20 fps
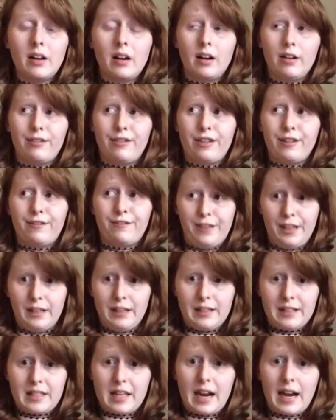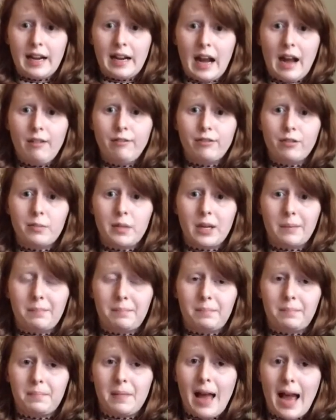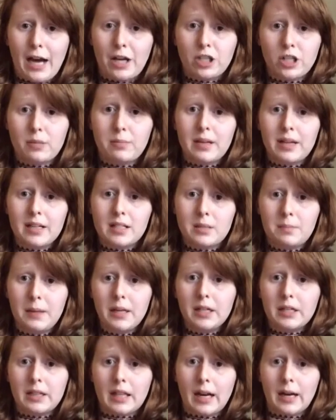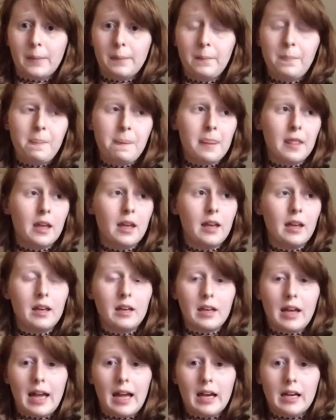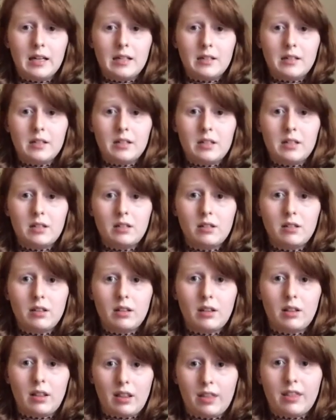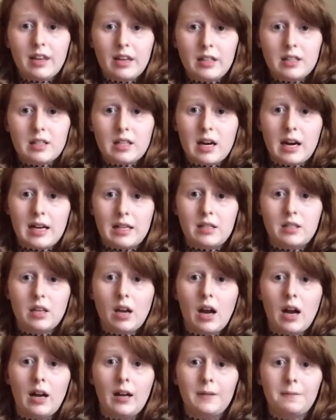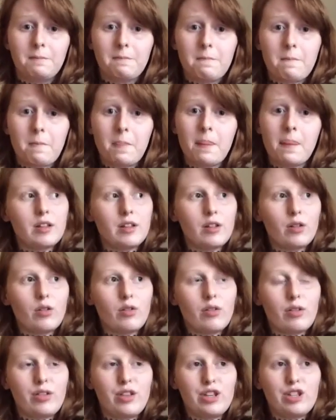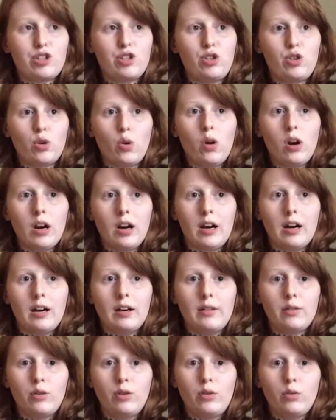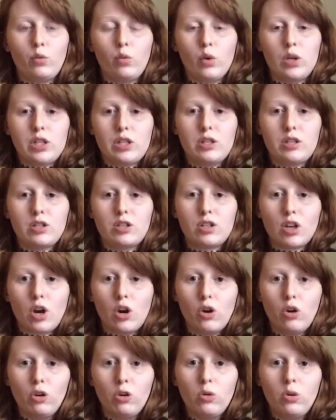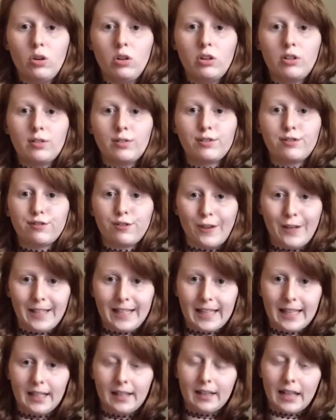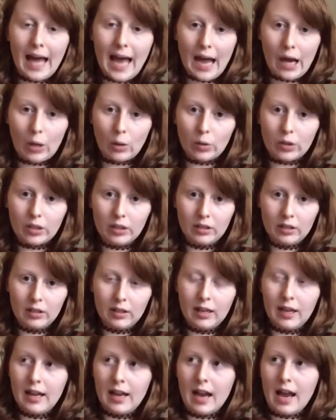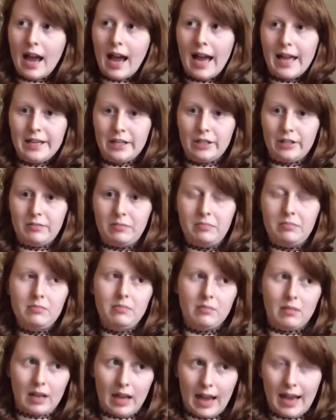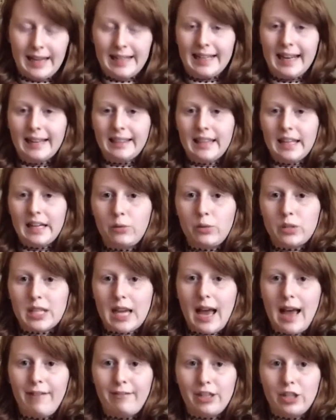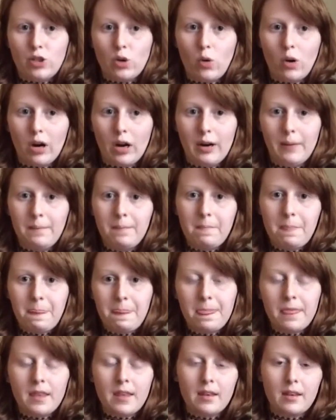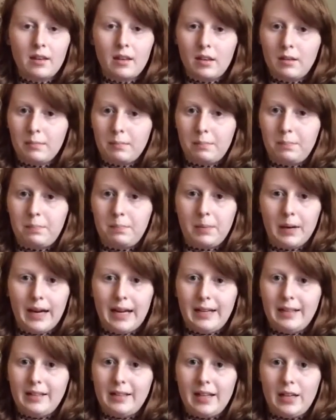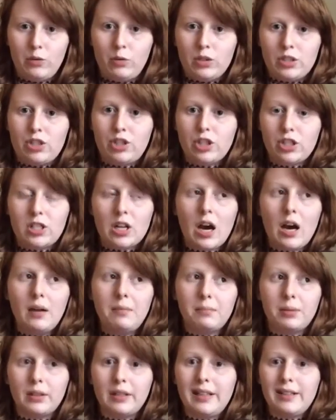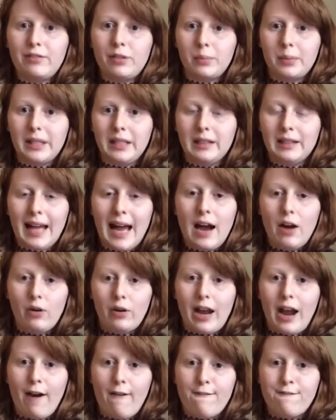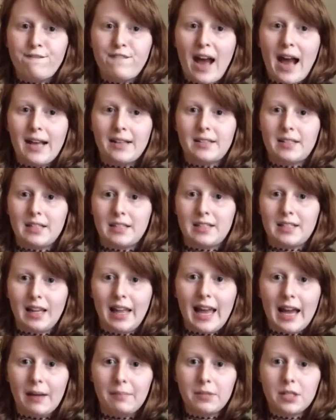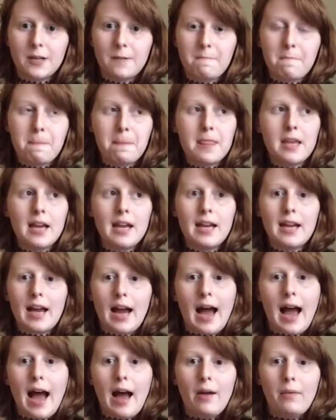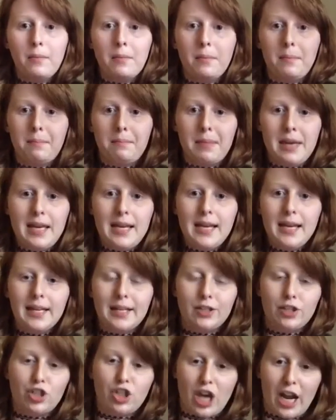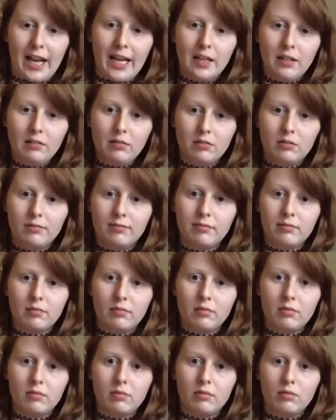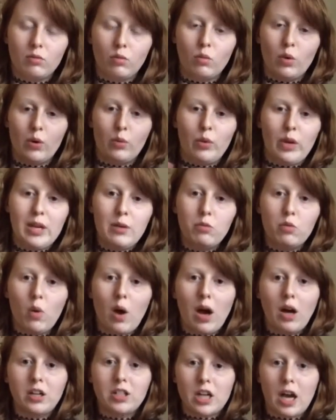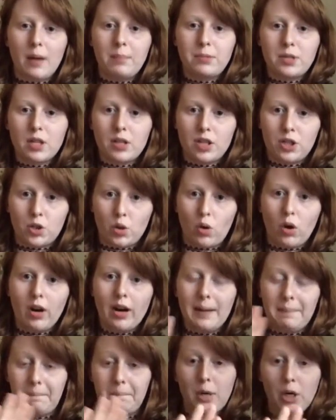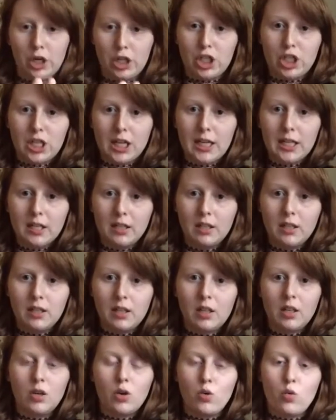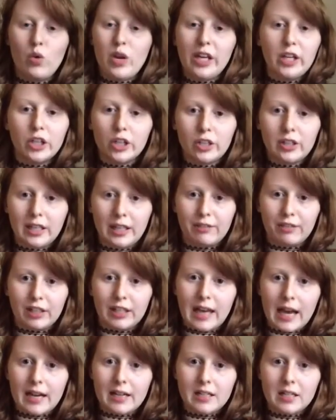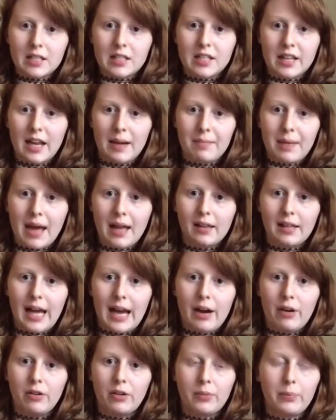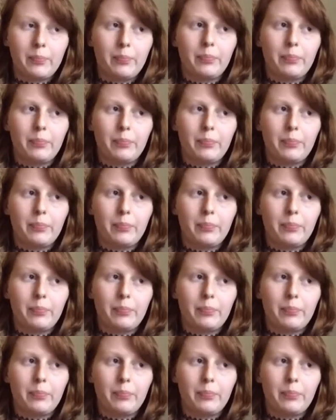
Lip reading: of the feelings that I got from there actually being a spirit there and the things that I saw. This door was so freaking loud. I get was a heavy door, but it was just unbelievably loud how fast it slammed. Me and Jane, when we walked up to the door and pushed it, we couldn't even get it to slam that loud.